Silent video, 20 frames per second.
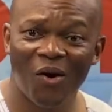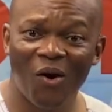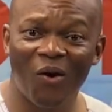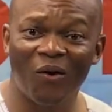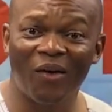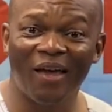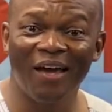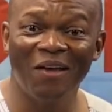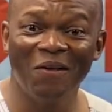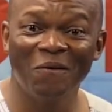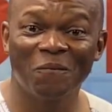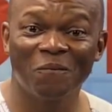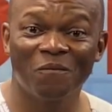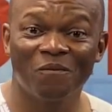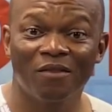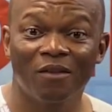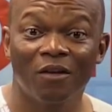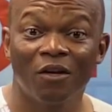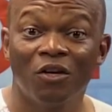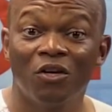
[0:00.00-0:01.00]
Okay?
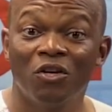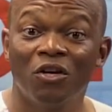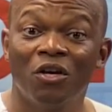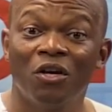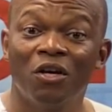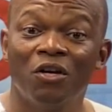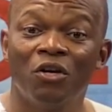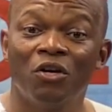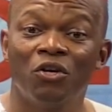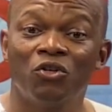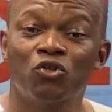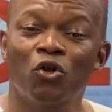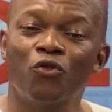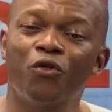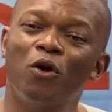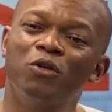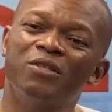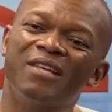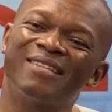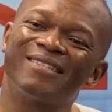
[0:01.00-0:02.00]
So
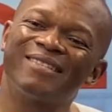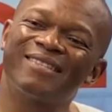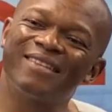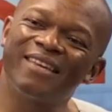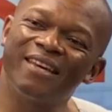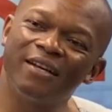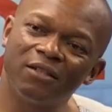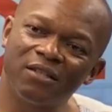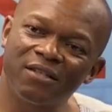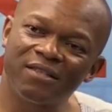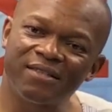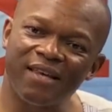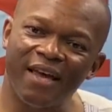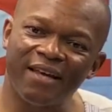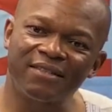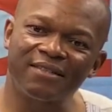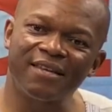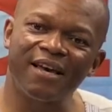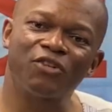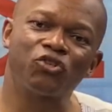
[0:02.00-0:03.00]
those are skill
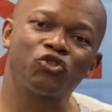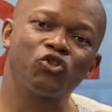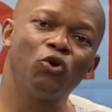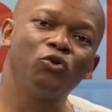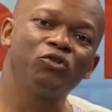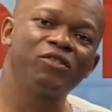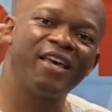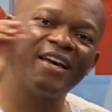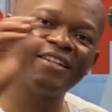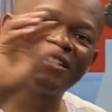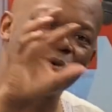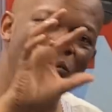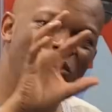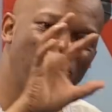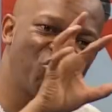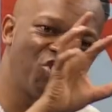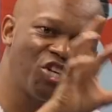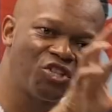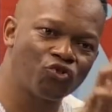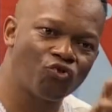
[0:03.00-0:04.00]
sets associated
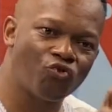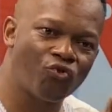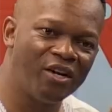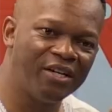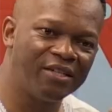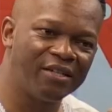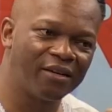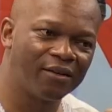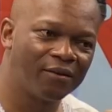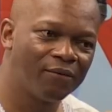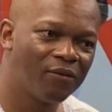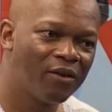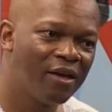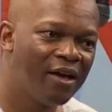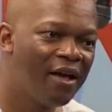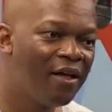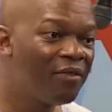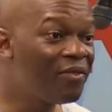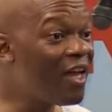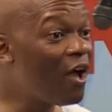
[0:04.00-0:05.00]
with just reading.
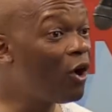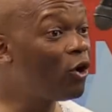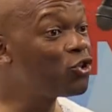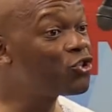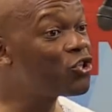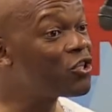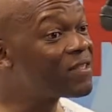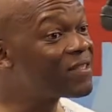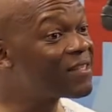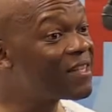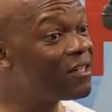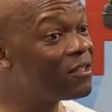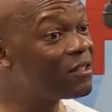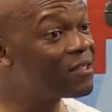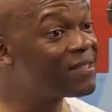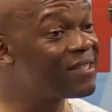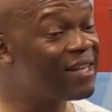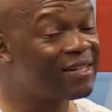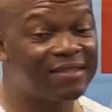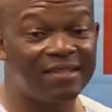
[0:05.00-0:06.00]
There are also skill
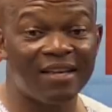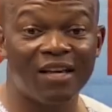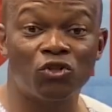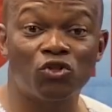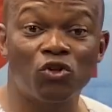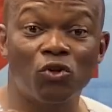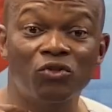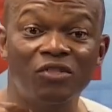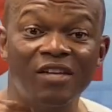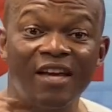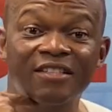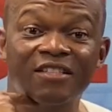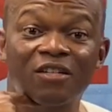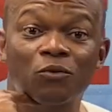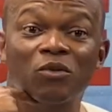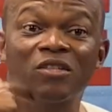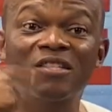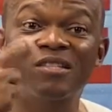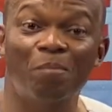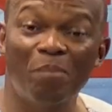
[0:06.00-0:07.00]
sets associated
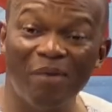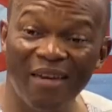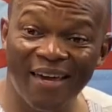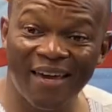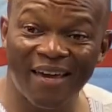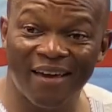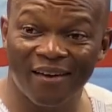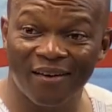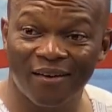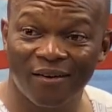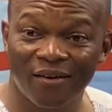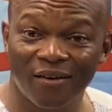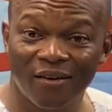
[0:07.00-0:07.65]
with speaking.